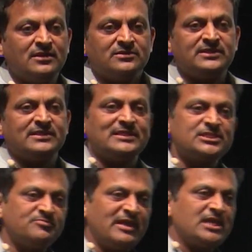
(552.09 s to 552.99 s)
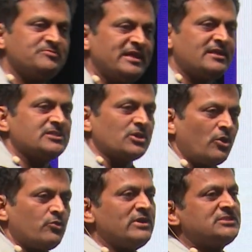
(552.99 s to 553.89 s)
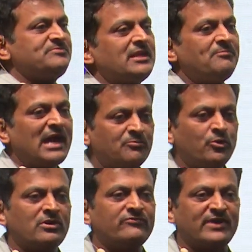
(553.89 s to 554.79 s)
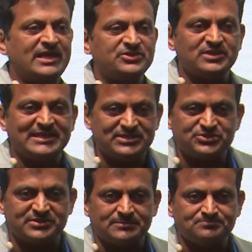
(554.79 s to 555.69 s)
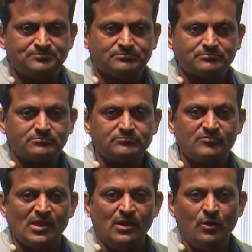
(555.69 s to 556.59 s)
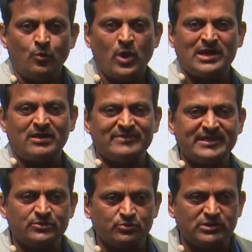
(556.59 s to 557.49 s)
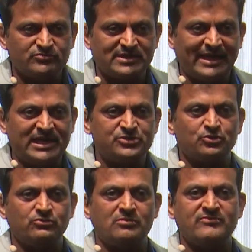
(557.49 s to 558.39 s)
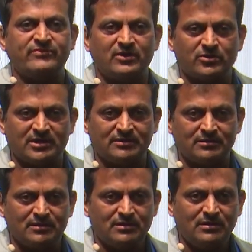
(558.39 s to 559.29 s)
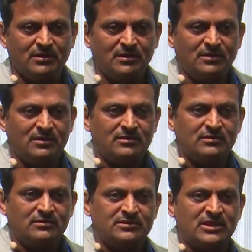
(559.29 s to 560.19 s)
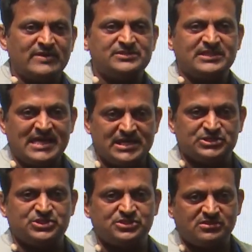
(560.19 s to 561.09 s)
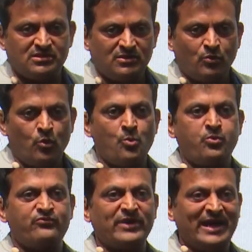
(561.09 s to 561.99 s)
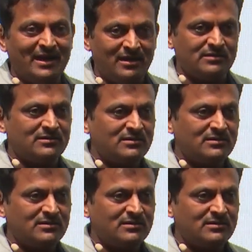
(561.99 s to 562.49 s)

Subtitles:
See, risk management has always been a backbone of financial industry. What happened in 2008 should not be forgotten. There were giants who failed.